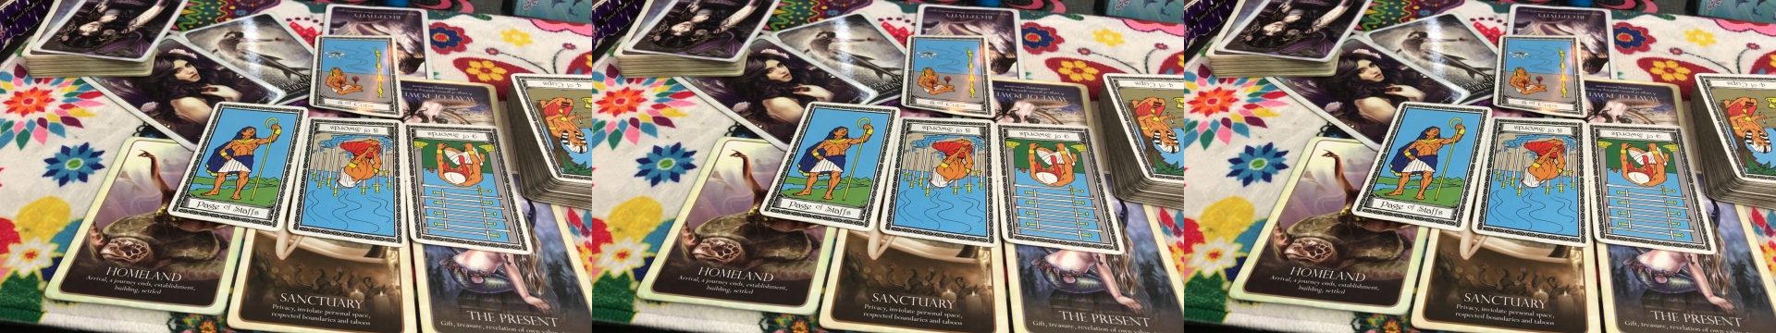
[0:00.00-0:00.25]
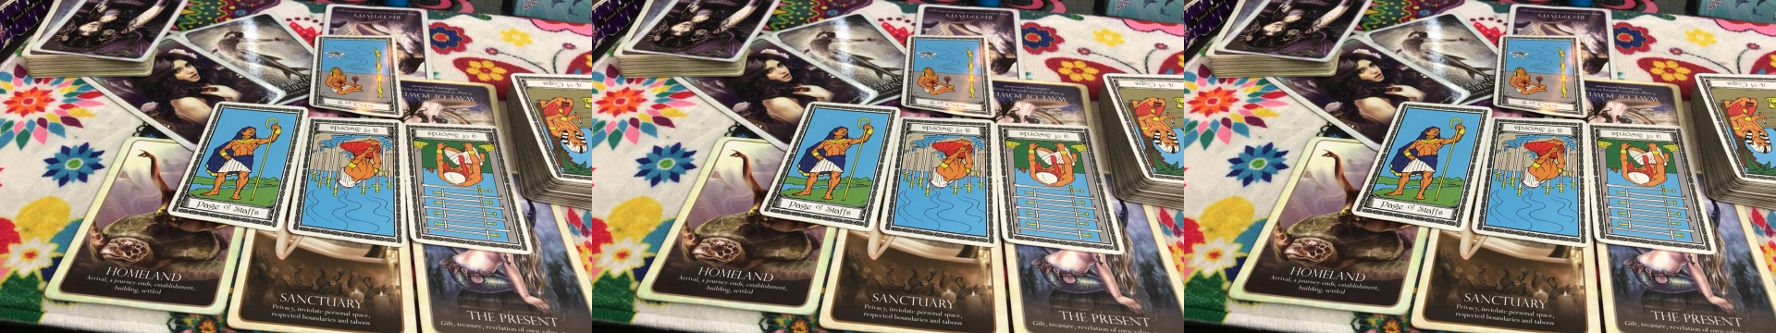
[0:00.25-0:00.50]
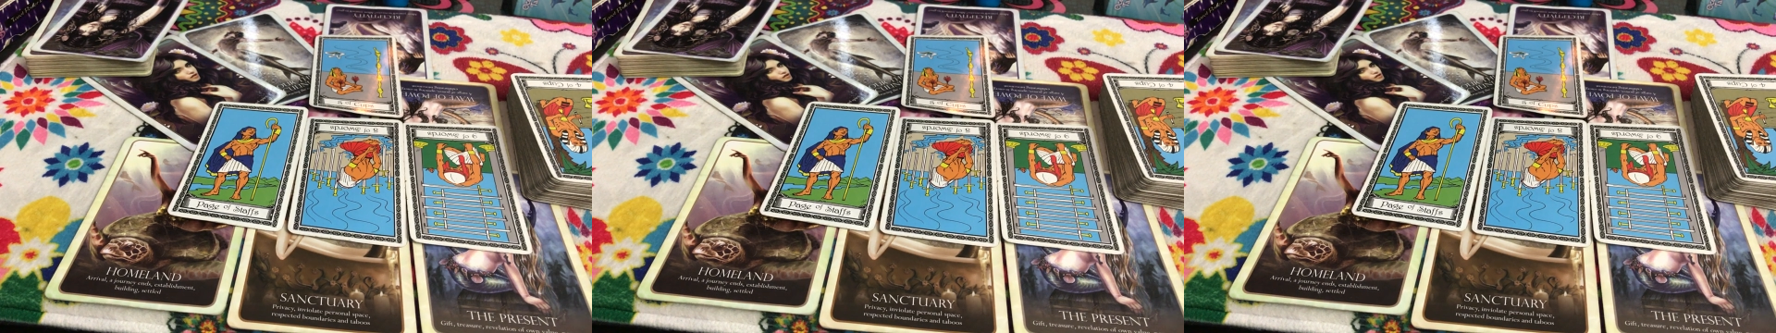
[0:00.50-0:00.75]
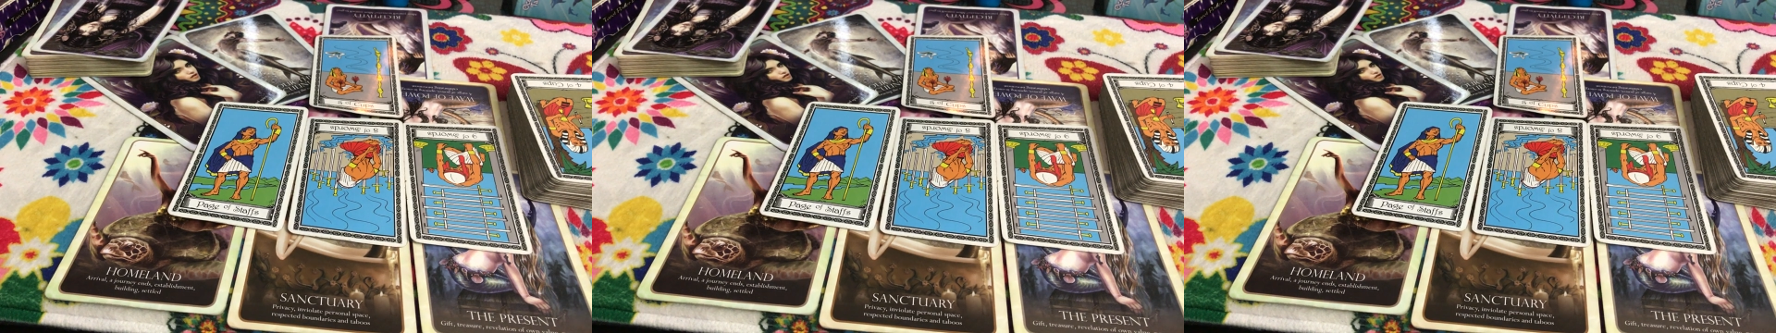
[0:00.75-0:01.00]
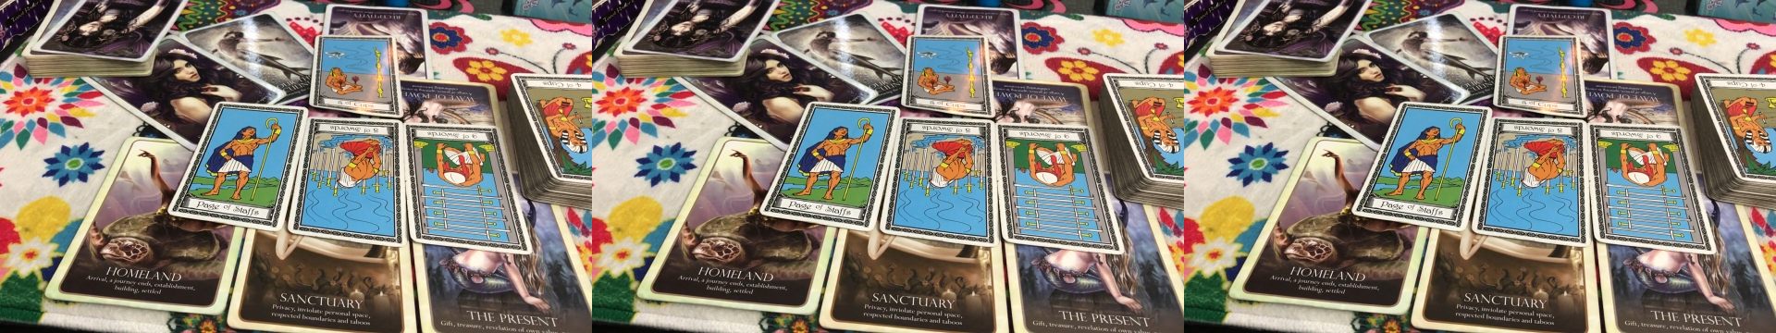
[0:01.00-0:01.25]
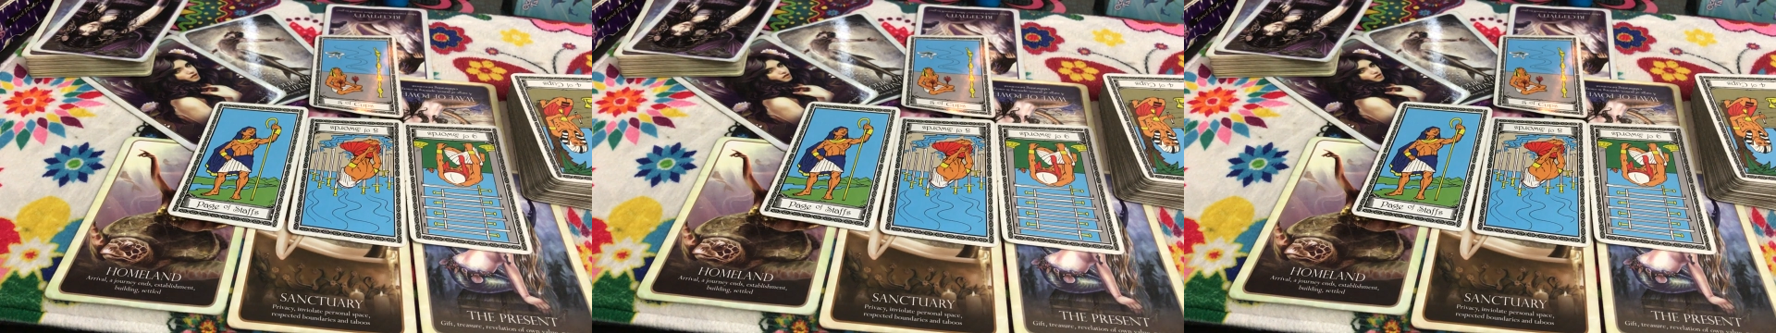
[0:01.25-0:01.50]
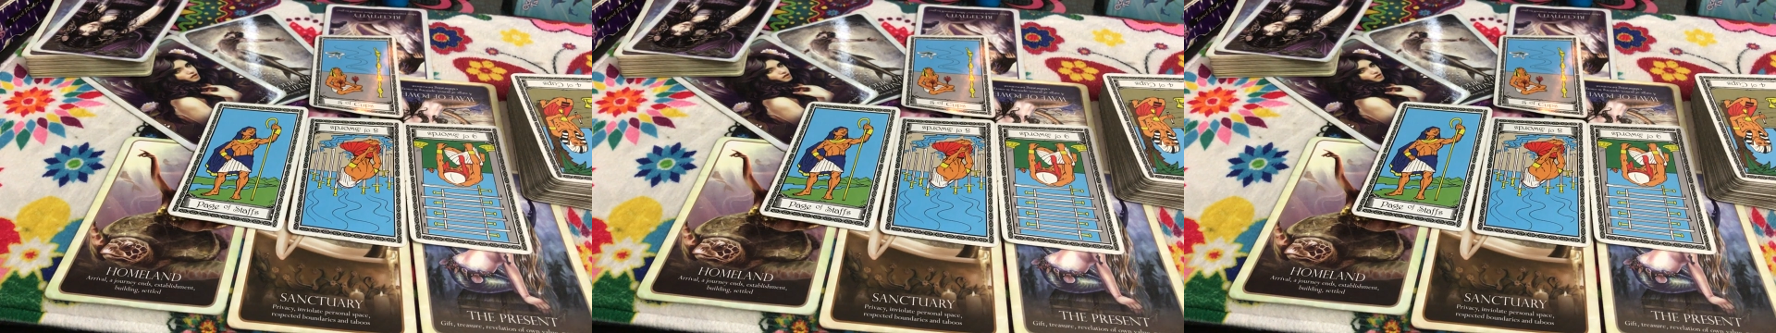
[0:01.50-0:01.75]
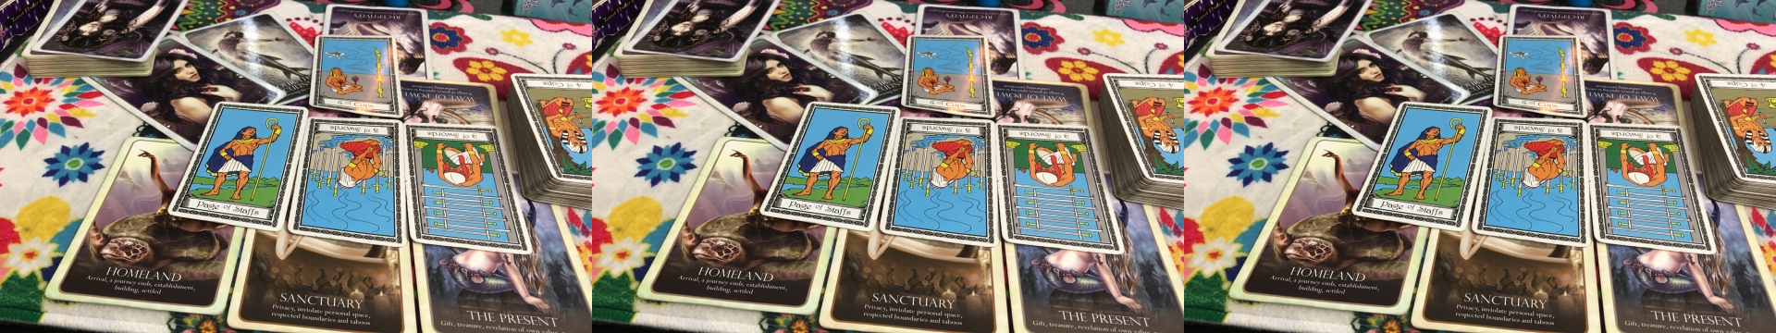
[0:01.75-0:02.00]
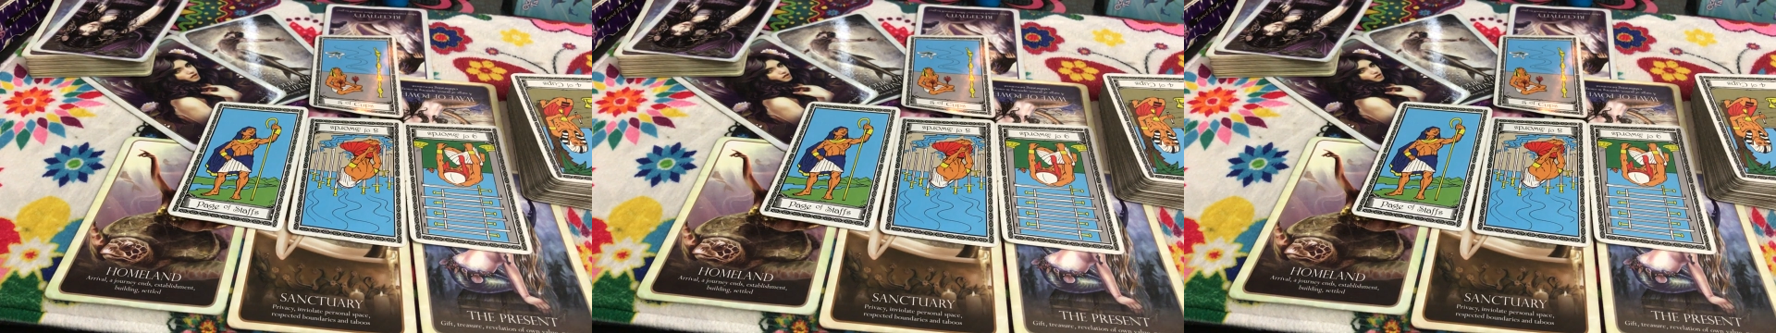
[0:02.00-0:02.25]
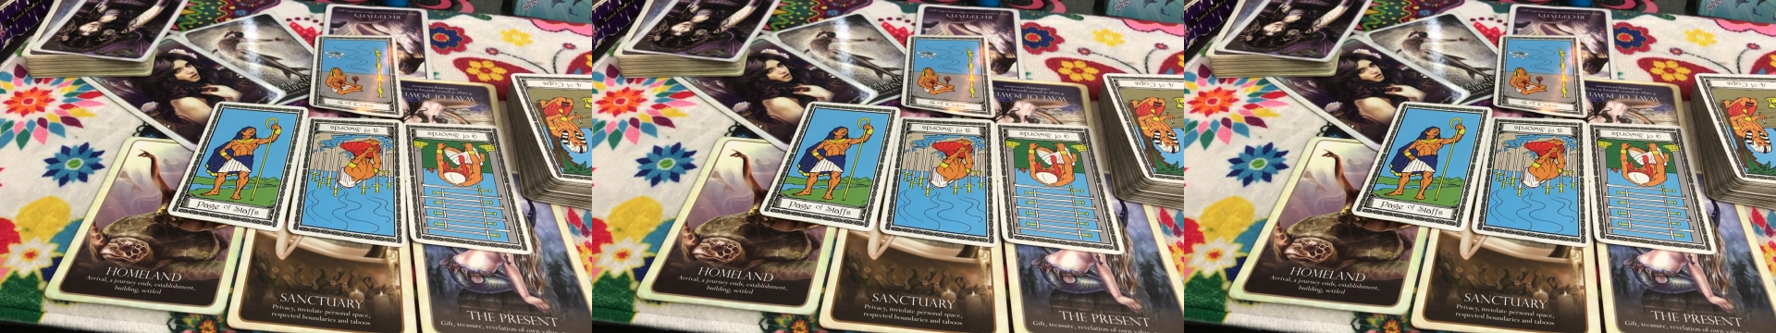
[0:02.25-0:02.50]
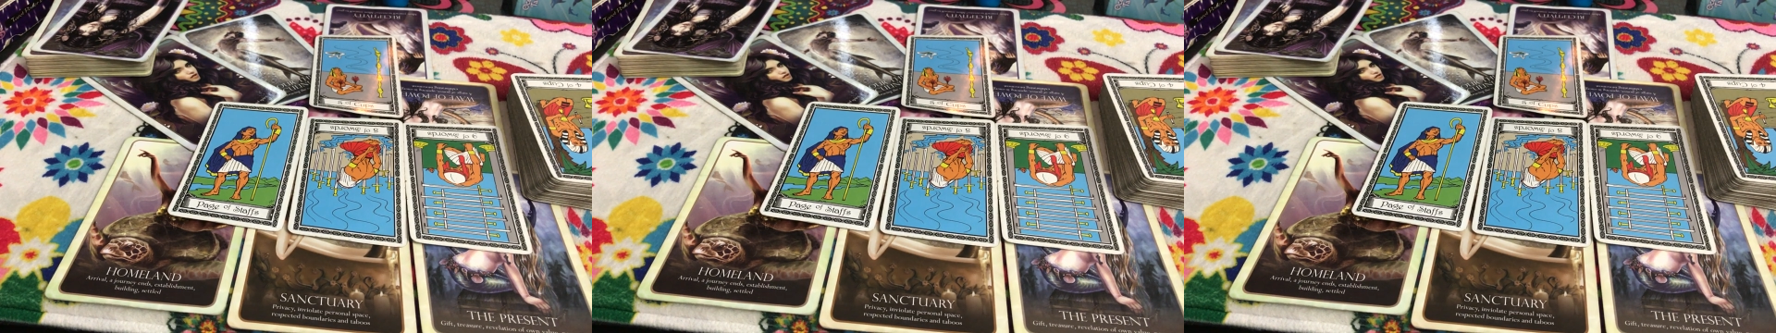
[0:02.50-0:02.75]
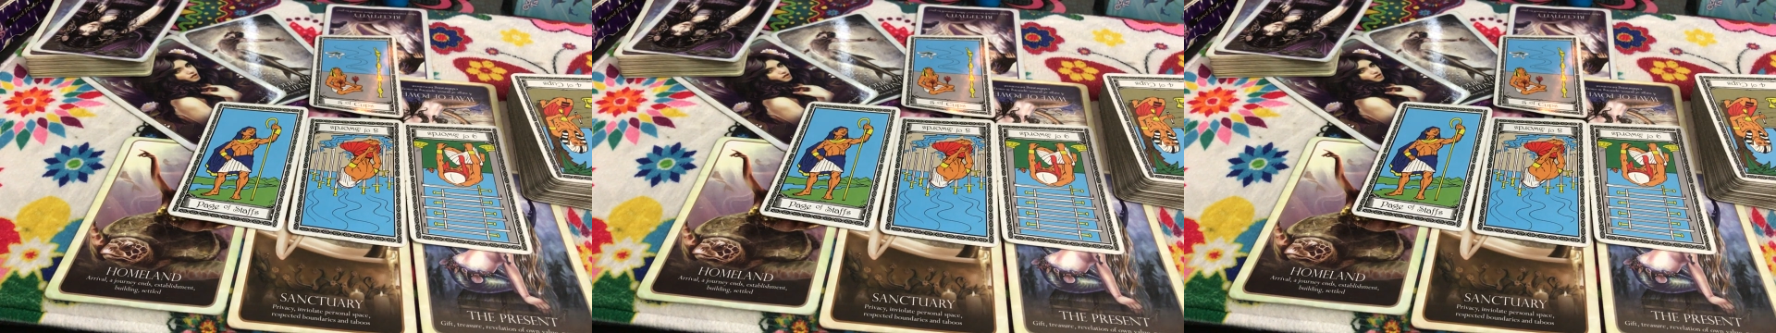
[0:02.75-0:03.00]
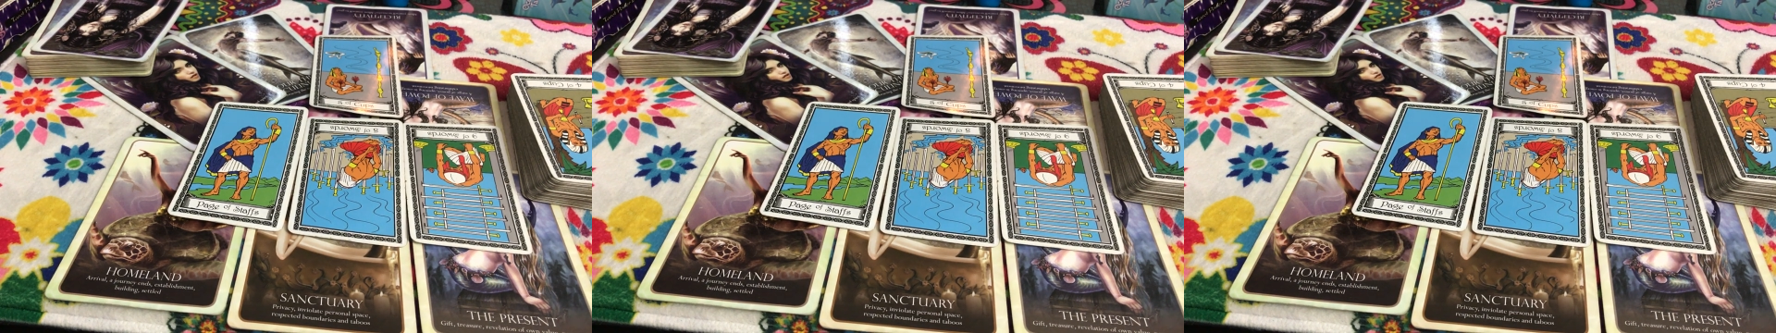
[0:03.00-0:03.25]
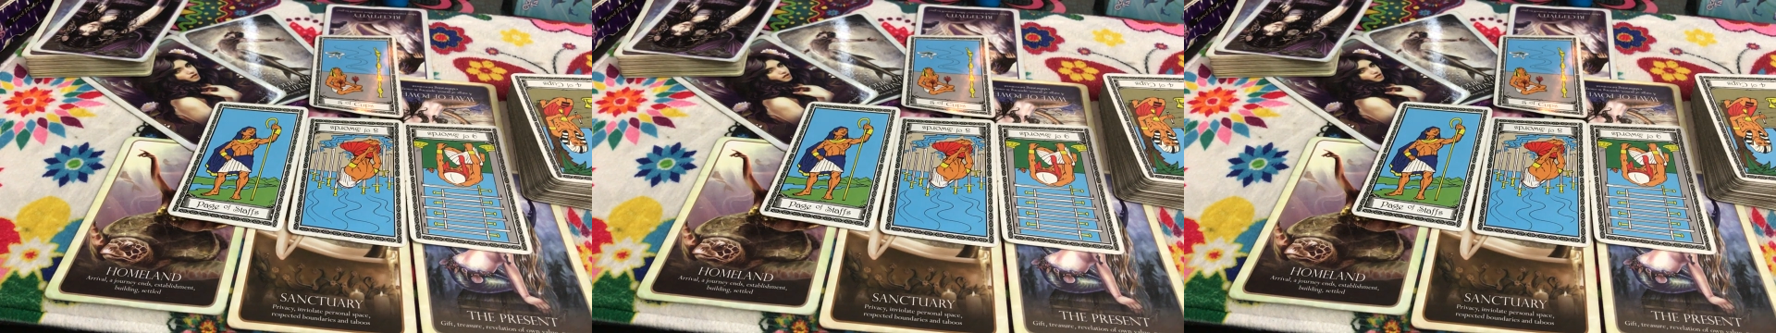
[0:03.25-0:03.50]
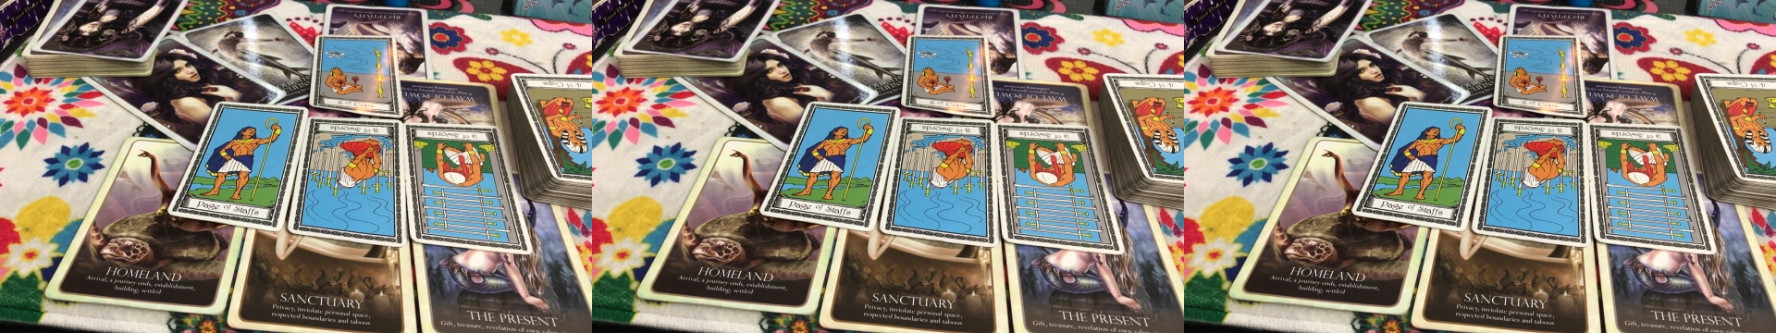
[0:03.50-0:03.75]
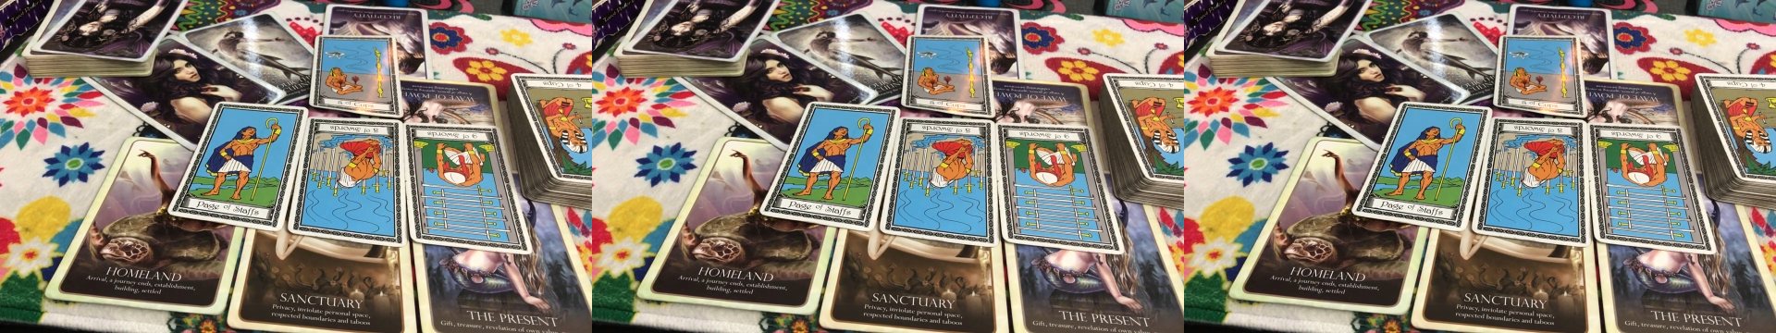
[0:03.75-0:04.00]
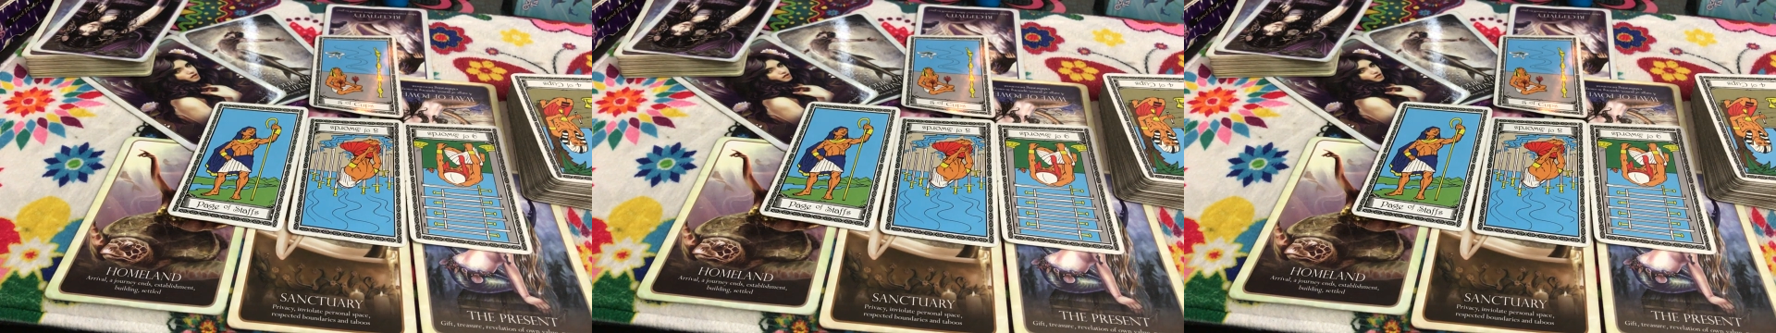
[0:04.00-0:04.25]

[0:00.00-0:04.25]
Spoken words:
No face is visible, so there are no lips to read.